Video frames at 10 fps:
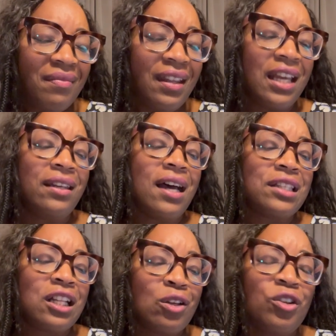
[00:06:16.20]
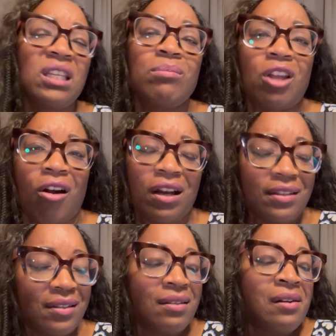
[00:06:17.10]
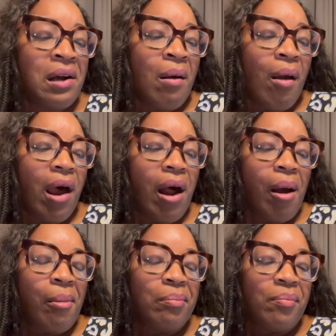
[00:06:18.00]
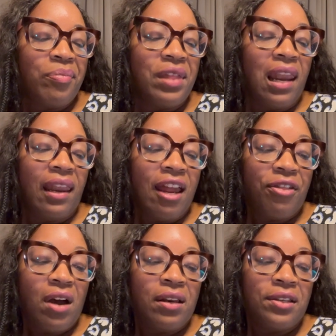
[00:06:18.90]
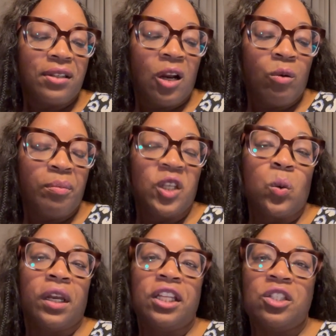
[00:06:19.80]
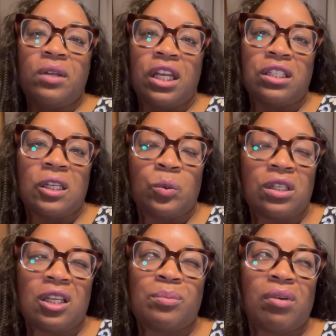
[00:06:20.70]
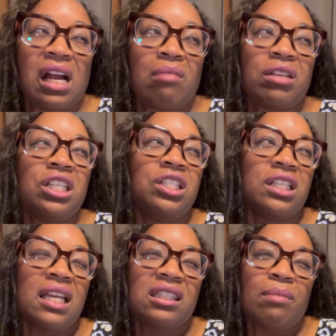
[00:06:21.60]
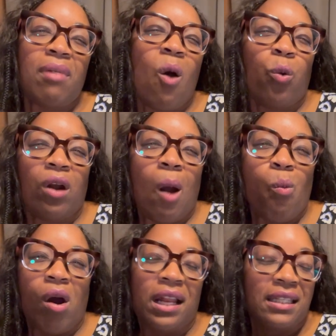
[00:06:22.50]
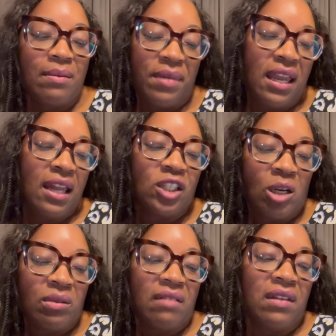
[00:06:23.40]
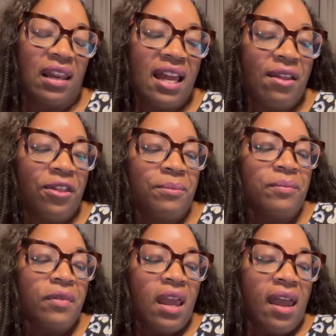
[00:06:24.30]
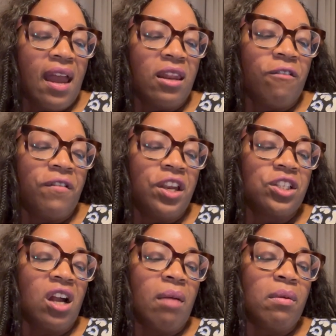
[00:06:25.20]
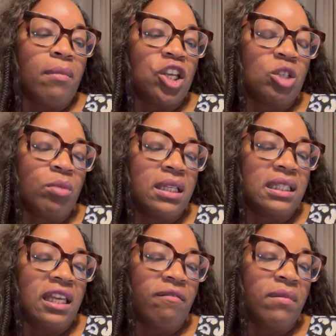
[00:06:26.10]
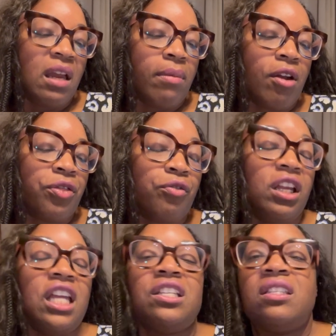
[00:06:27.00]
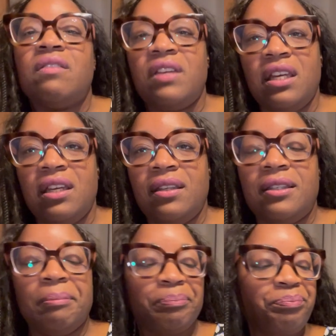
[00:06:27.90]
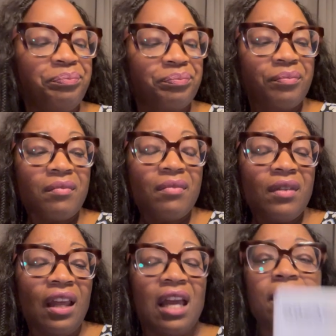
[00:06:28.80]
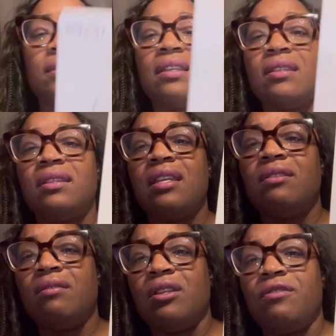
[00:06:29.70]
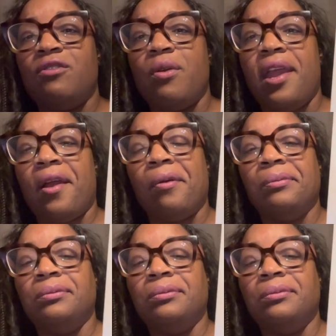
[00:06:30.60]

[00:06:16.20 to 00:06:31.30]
It does include some darts. The length on this skirt would be 22 inches, which is probably just about where I want it to be in terms of the length. And the finished garment measurements give me about 3 inches of ease. And this is this view here.